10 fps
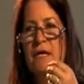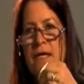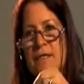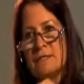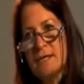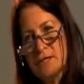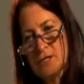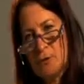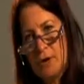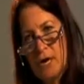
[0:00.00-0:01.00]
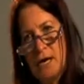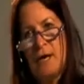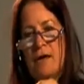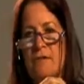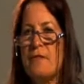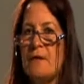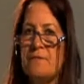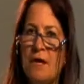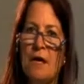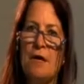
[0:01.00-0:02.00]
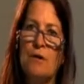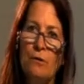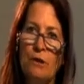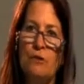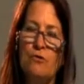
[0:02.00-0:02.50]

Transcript: in such a way that they are going